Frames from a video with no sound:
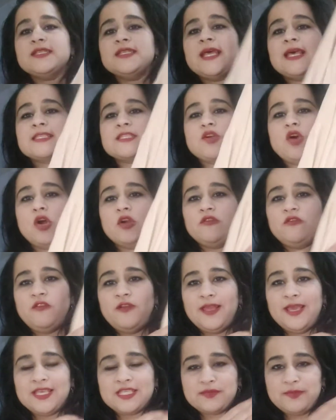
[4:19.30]
it has got
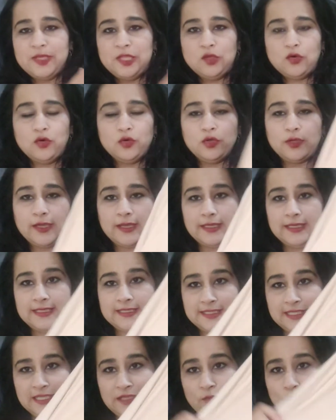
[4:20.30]
flares below, you can
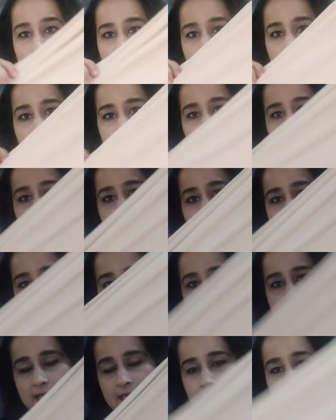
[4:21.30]
easily walk around in the
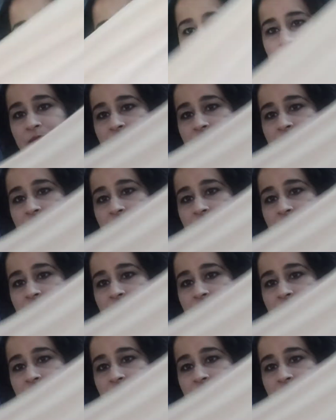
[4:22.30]
saree.